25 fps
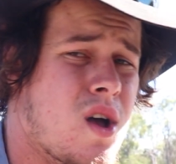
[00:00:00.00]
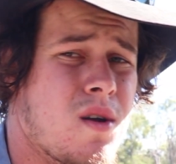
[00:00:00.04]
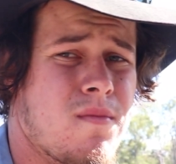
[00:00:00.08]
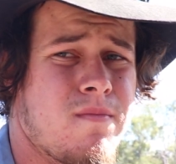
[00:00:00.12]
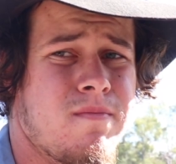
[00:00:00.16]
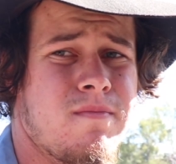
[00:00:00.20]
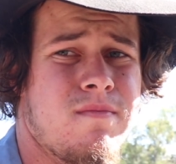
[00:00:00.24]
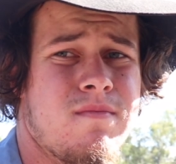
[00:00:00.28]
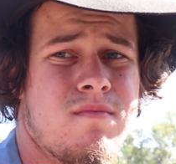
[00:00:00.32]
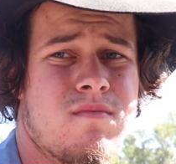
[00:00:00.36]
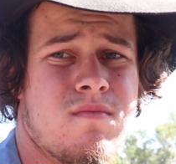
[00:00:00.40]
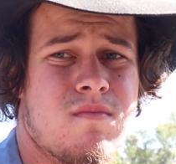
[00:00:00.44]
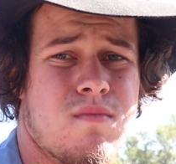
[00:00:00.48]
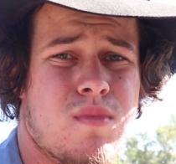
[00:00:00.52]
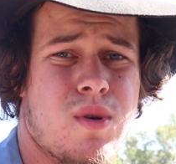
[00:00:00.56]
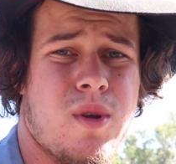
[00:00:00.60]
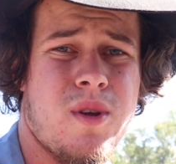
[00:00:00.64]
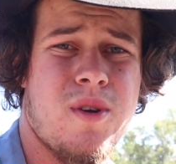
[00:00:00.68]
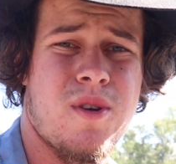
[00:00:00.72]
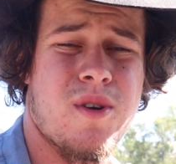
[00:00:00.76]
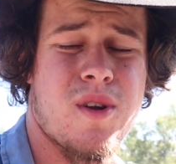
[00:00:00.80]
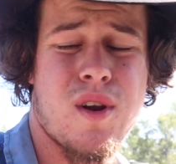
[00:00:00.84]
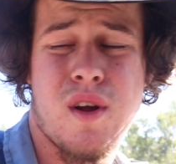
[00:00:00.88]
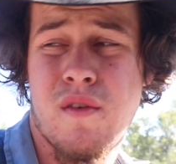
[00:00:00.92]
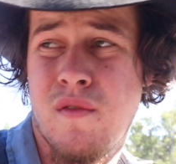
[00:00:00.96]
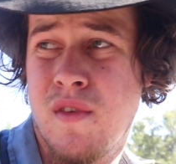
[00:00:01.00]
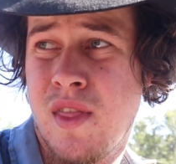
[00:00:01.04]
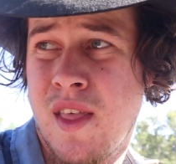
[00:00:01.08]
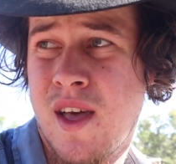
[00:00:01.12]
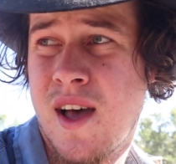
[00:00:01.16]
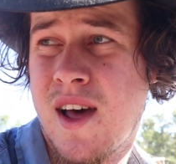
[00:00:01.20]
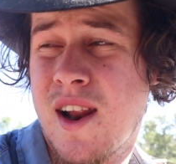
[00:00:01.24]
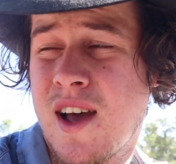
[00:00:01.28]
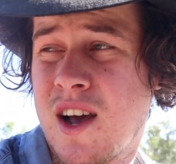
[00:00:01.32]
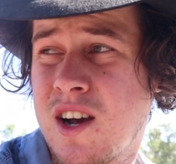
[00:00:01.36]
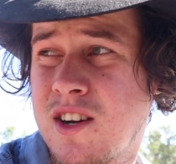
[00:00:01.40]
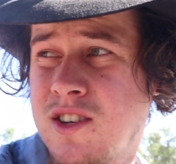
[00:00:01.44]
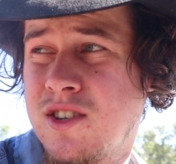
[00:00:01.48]
up. Probably not even
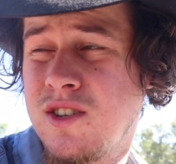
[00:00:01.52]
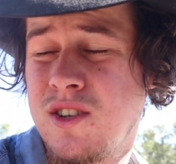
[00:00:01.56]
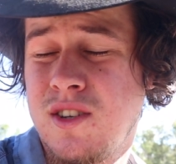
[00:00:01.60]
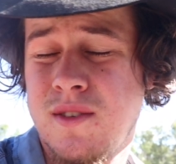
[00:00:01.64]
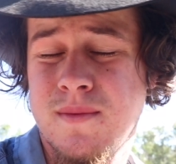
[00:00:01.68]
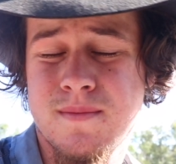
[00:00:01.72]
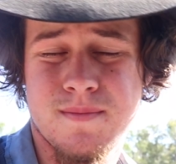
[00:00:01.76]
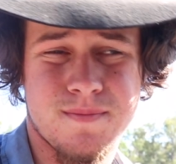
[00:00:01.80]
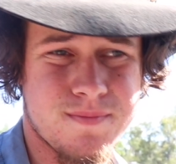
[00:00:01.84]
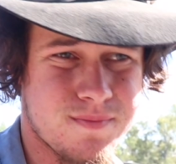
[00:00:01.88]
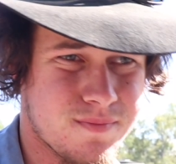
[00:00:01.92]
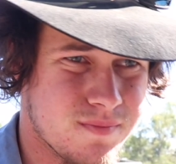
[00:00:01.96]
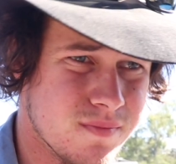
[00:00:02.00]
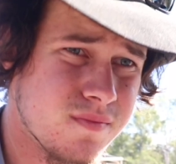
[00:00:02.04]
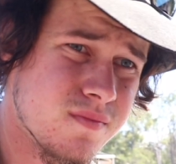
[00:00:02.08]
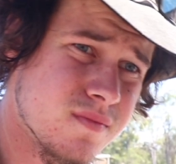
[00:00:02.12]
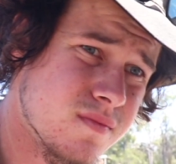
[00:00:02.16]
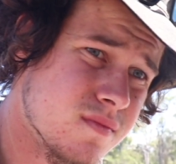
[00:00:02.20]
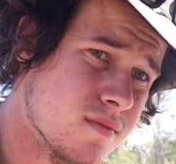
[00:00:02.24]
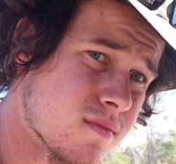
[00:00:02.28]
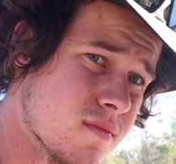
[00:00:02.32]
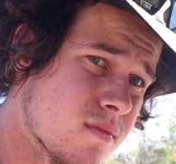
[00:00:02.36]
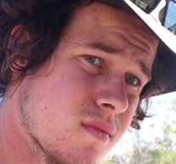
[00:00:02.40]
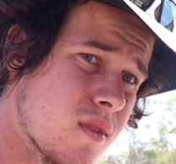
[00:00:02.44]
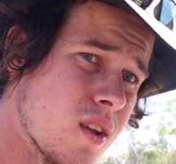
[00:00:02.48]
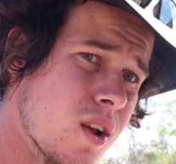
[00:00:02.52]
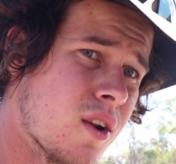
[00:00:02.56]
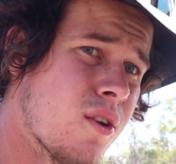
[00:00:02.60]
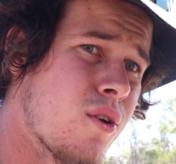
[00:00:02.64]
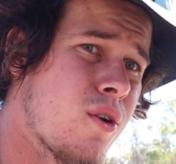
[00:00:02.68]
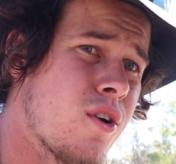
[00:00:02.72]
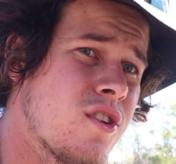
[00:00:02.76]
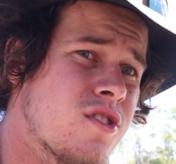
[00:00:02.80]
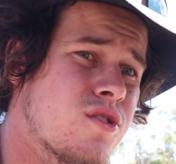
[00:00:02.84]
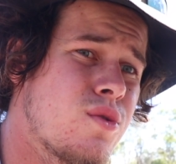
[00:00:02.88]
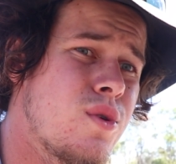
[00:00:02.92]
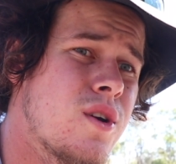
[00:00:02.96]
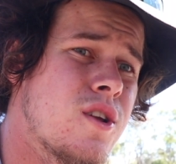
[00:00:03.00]
that actually.
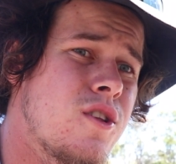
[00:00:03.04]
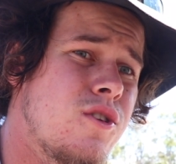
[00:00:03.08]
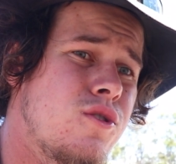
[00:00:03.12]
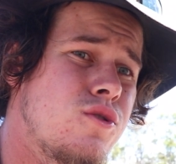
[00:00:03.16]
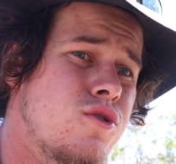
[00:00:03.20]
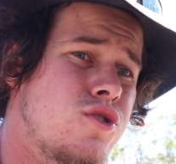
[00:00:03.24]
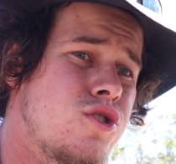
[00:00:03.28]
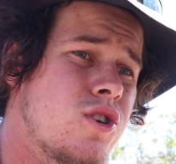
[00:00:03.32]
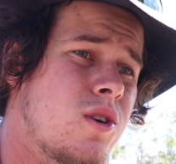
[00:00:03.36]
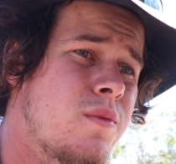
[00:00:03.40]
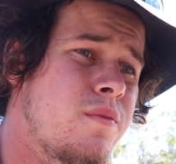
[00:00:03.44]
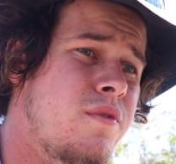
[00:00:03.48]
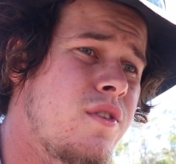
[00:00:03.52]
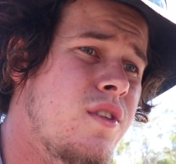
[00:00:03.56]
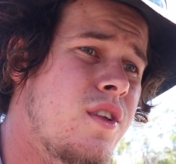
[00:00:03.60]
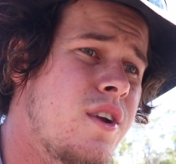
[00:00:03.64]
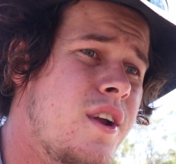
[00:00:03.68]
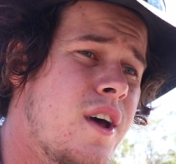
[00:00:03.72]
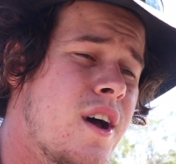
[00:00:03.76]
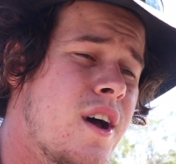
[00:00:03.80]
Nice quick little job for the